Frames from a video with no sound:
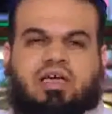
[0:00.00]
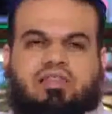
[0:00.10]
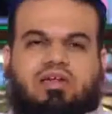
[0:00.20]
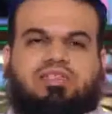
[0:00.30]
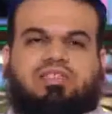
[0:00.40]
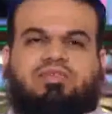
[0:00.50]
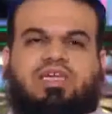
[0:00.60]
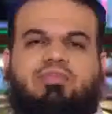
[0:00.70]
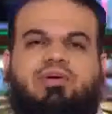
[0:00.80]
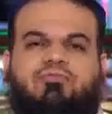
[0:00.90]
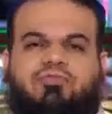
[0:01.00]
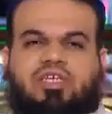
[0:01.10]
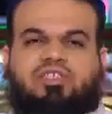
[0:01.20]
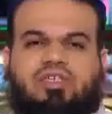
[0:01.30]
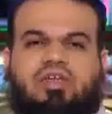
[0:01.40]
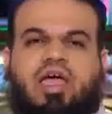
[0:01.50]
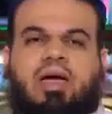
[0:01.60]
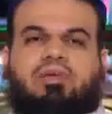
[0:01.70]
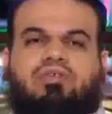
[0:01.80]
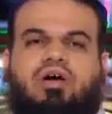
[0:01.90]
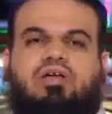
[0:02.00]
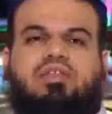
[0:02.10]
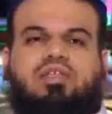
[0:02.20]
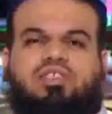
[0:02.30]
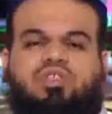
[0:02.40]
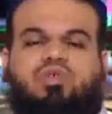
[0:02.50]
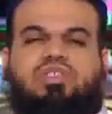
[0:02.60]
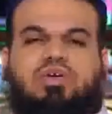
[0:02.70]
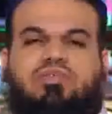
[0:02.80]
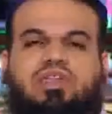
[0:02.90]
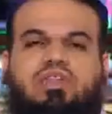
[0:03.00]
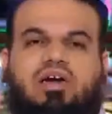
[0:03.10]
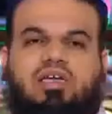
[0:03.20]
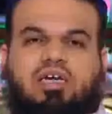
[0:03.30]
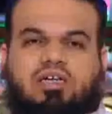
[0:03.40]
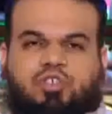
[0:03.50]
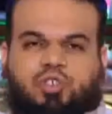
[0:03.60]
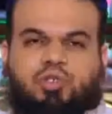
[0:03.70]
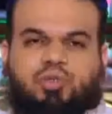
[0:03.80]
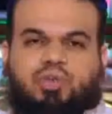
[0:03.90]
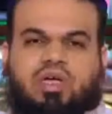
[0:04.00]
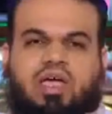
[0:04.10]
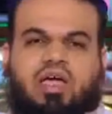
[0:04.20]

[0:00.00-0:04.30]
they're not some type of fiction, but rather the stories of Allah are true